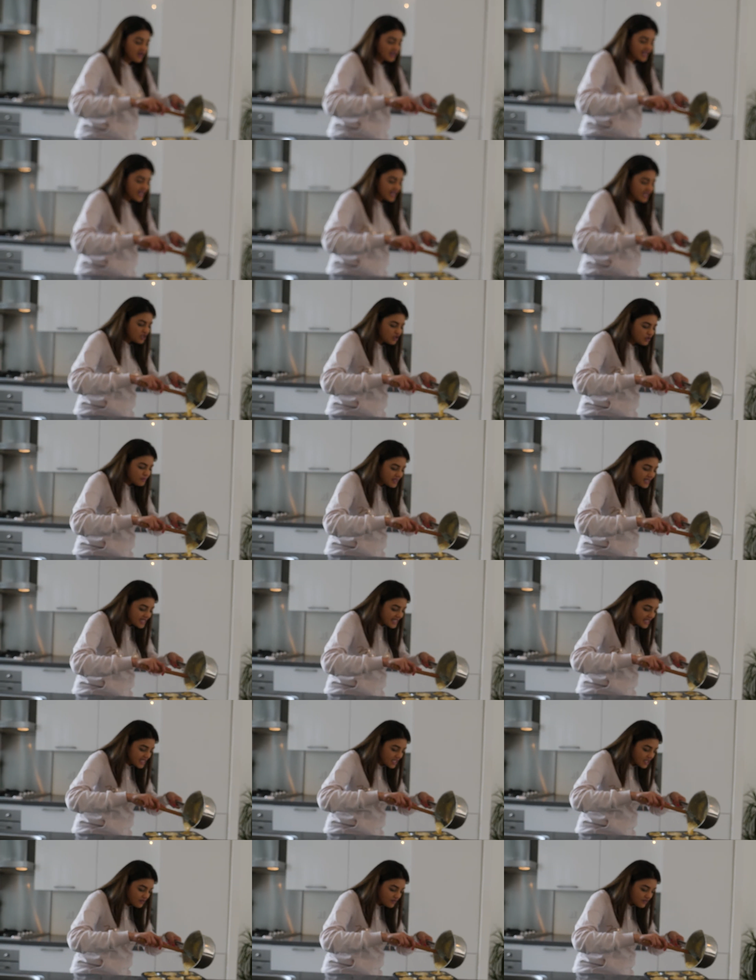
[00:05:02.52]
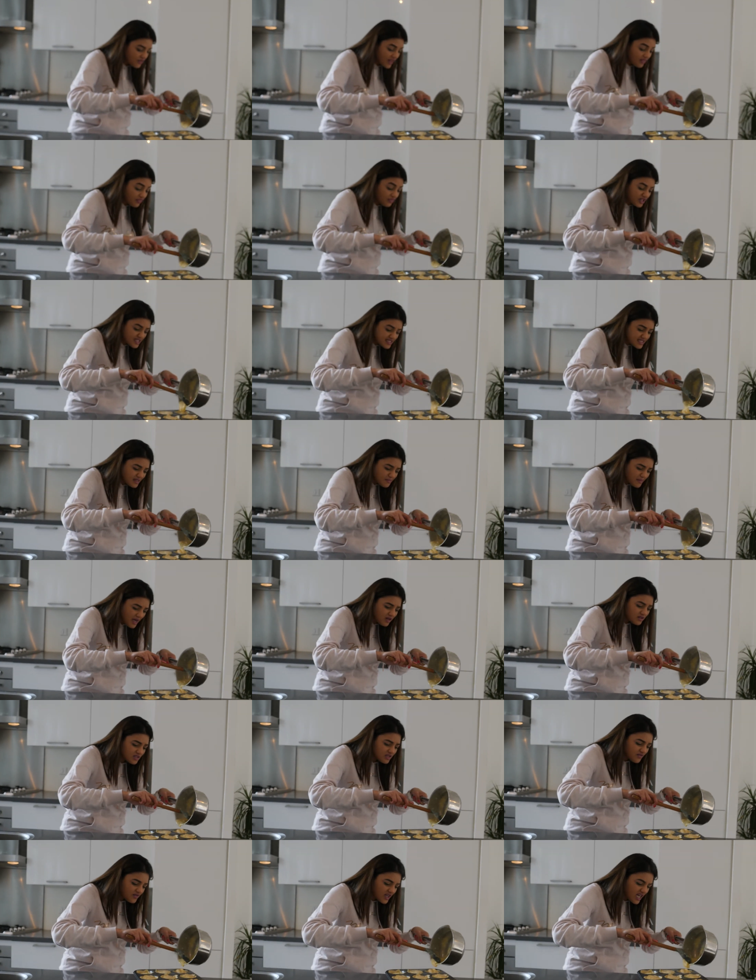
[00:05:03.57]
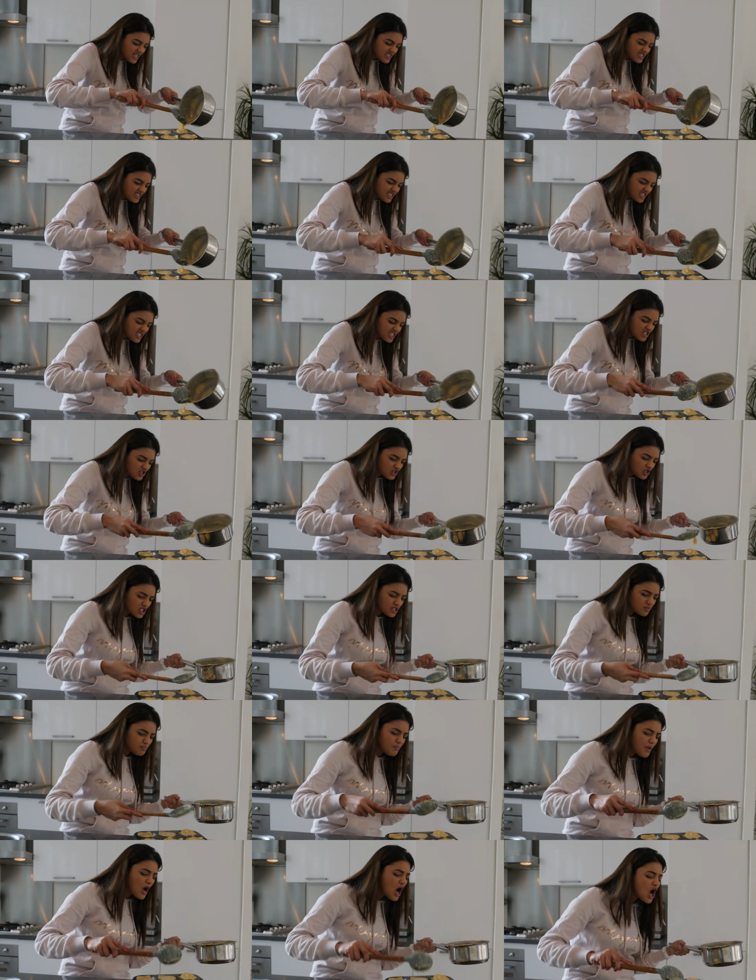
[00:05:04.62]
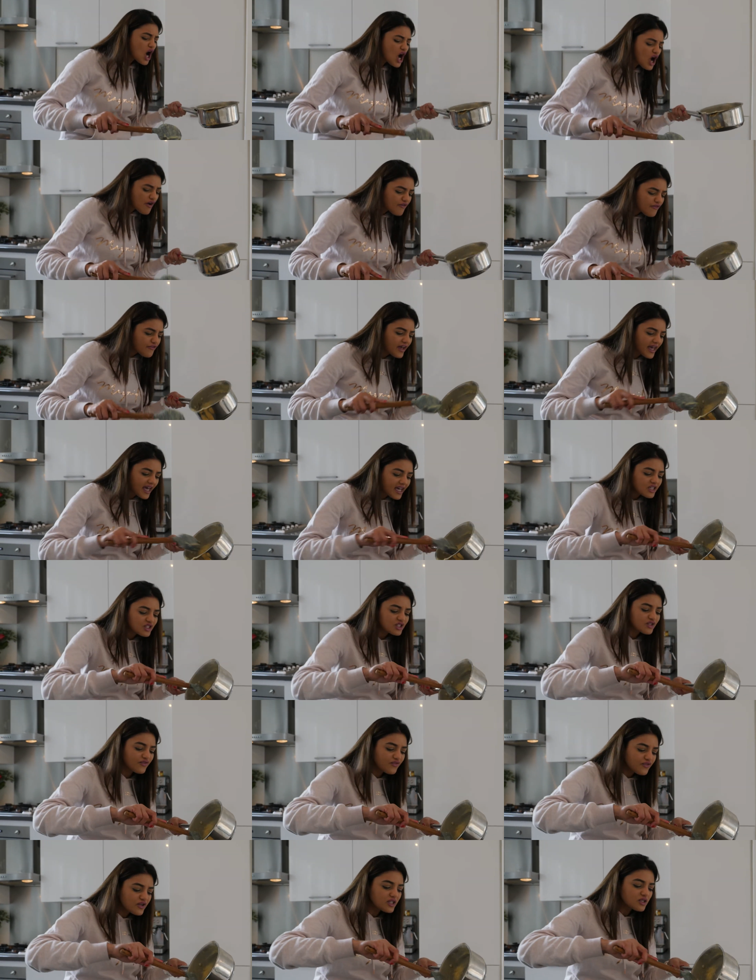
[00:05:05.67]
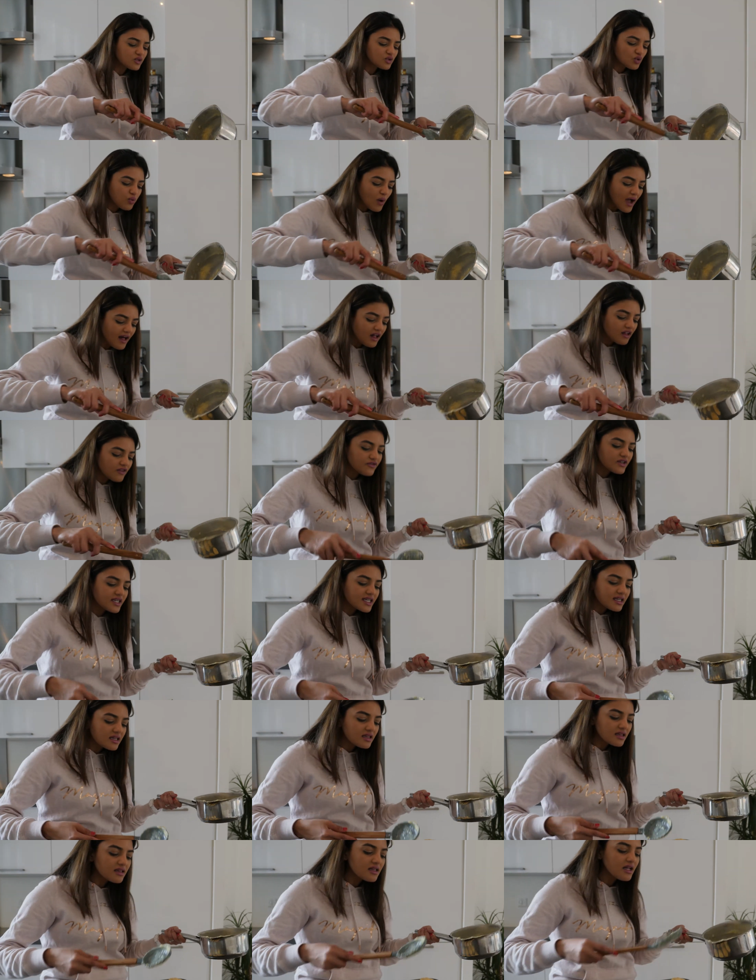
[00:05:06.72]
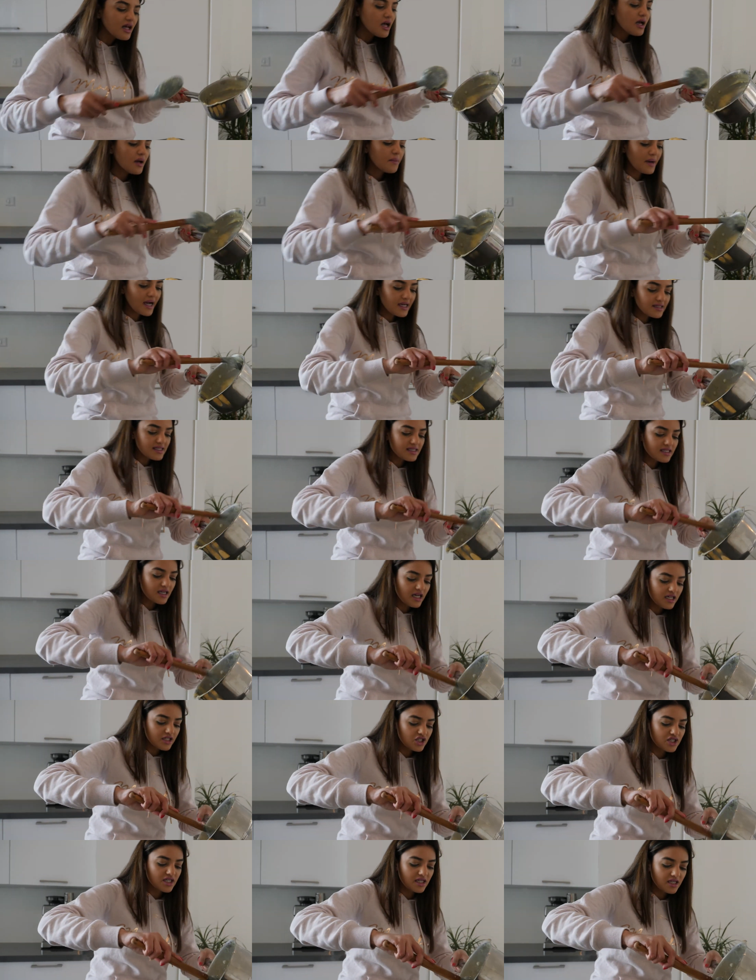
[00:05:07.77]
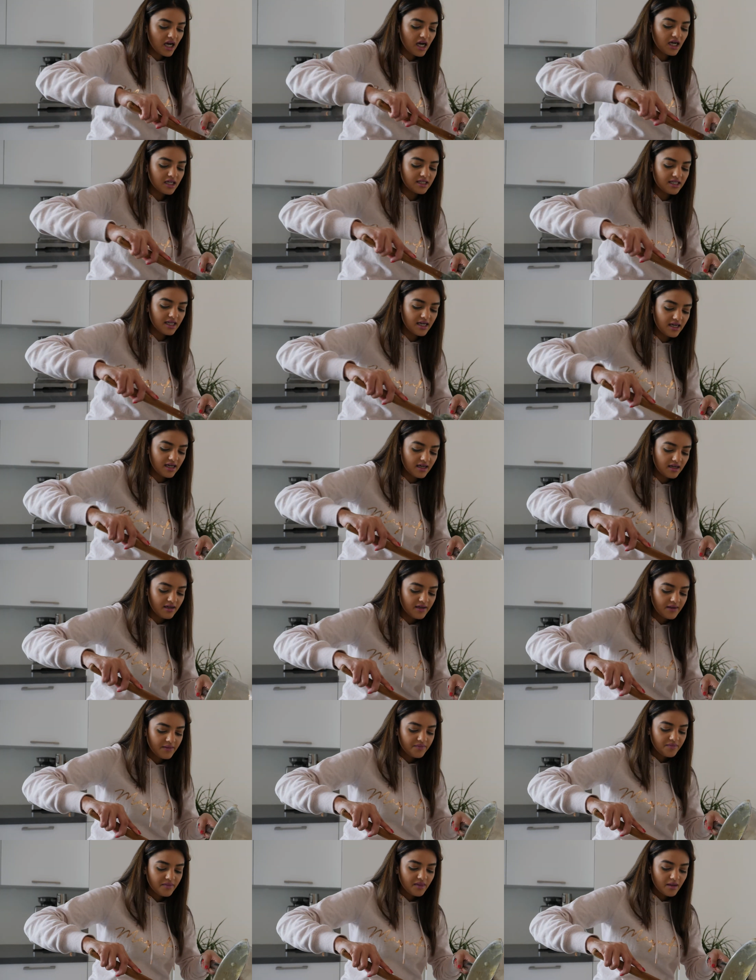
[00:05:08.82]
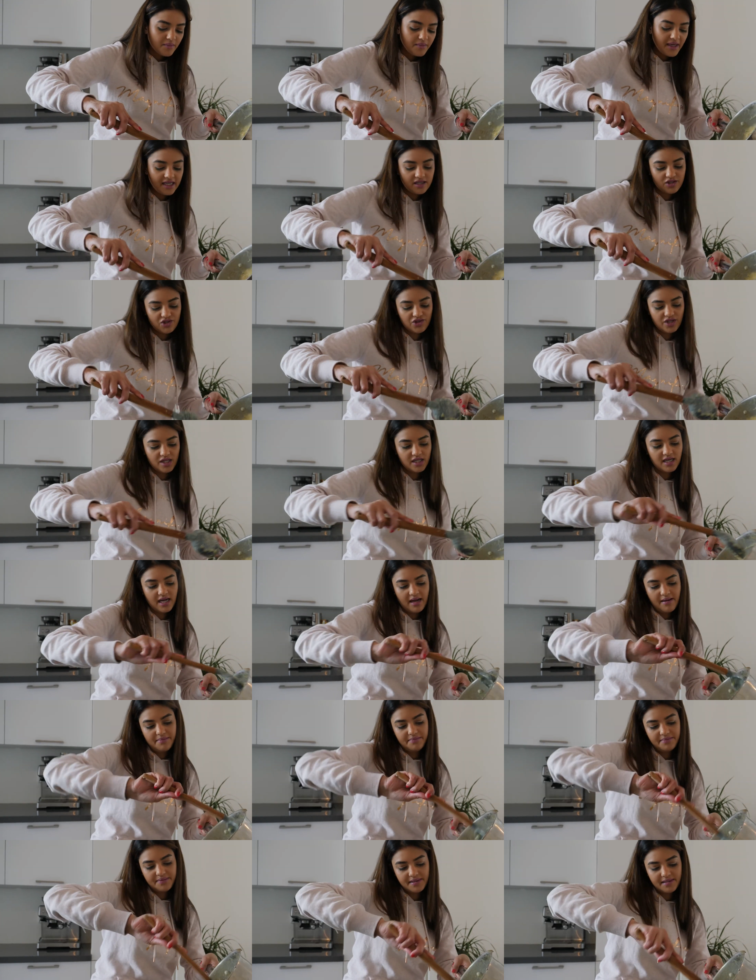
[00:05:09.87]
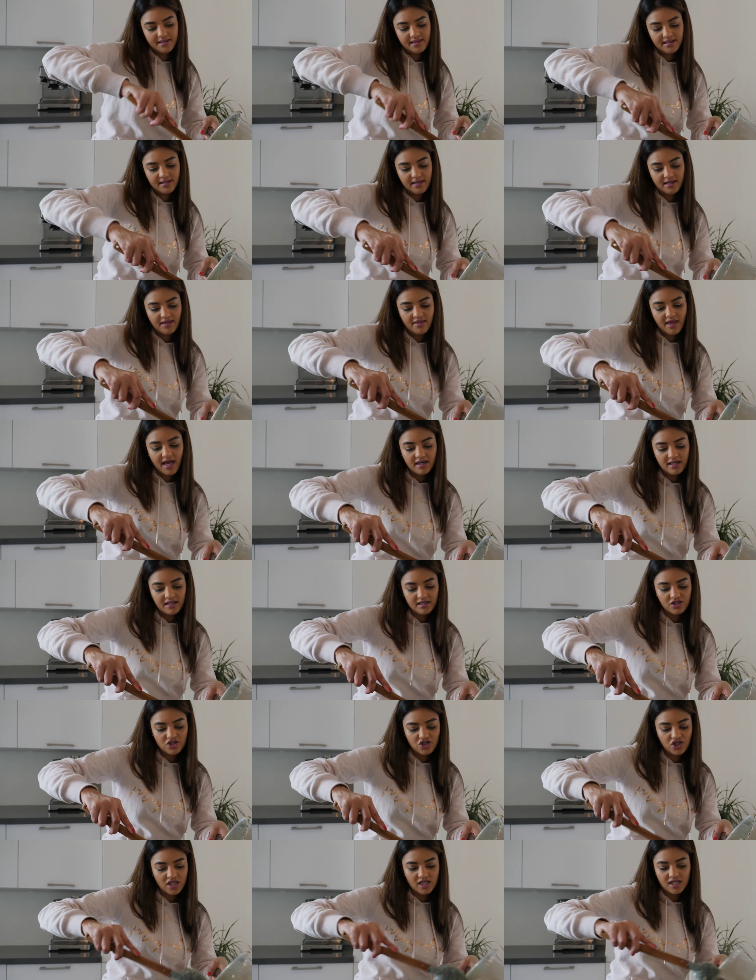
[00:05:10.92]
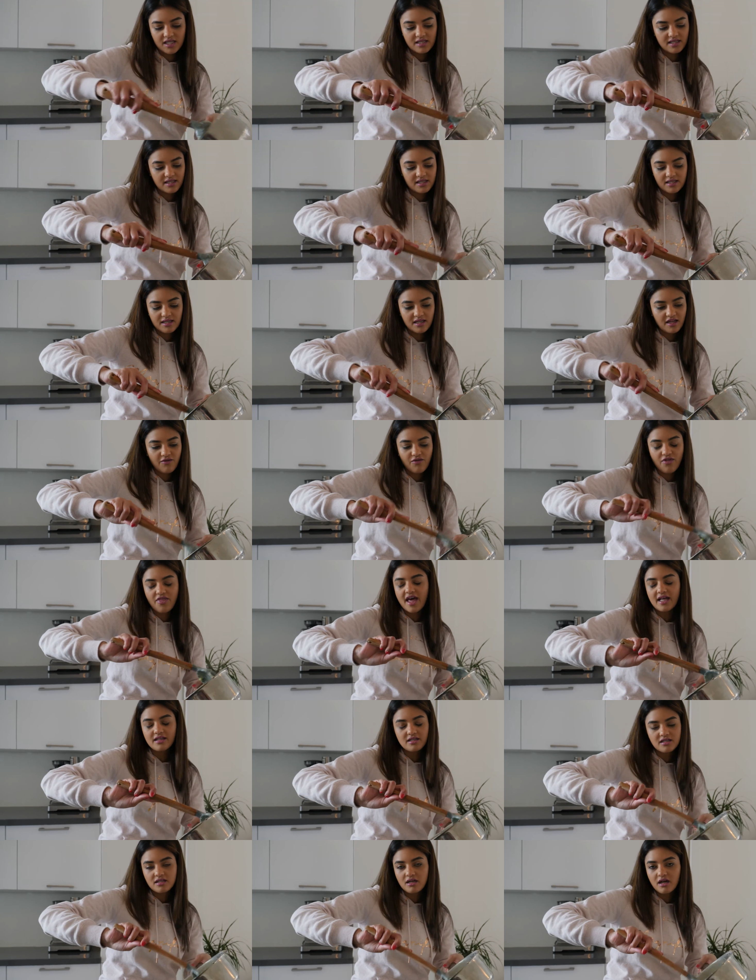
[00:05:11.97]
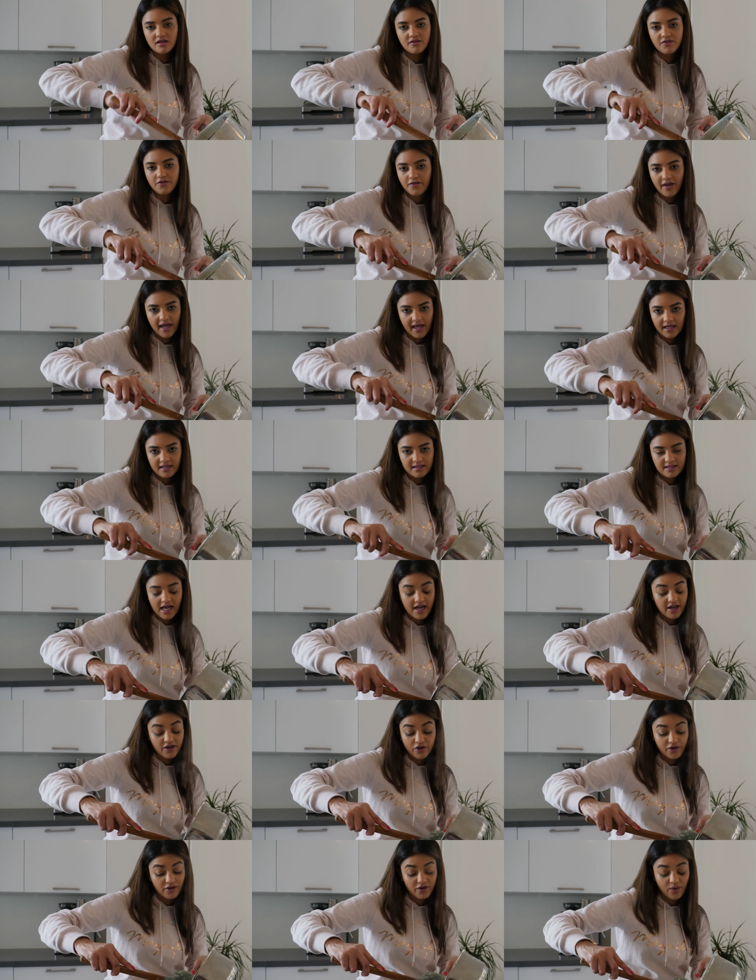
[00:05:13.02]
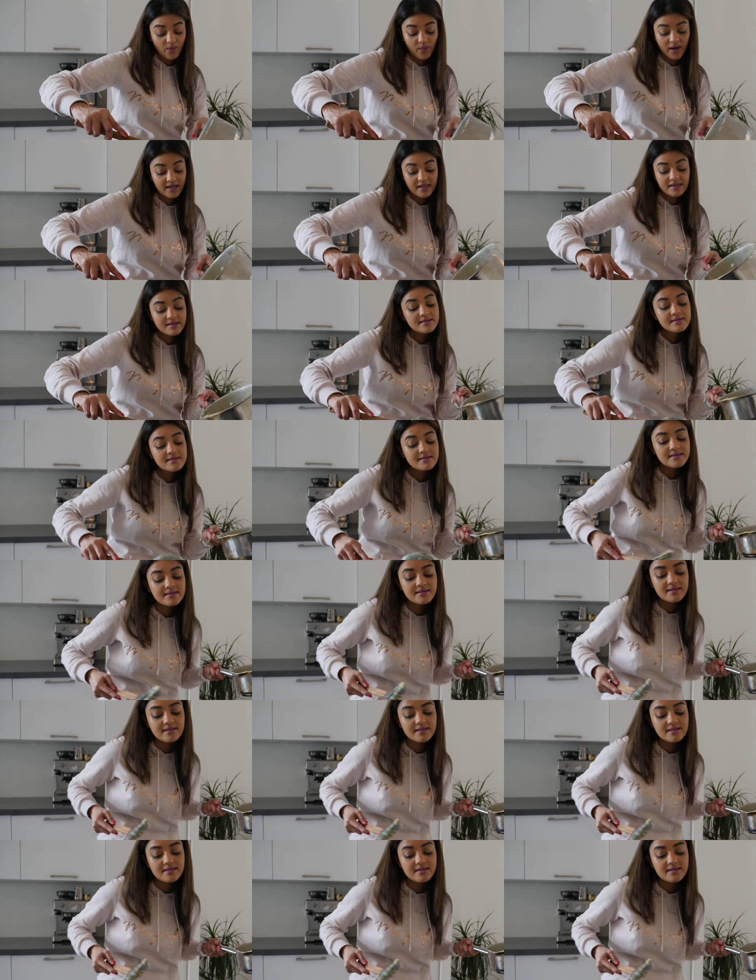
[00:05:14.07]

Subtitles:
Can you believe that this amount of custard is just perfect to fill 12 little pastiche de nata pastry cups? That is just, if that's not fate, I don't know what is.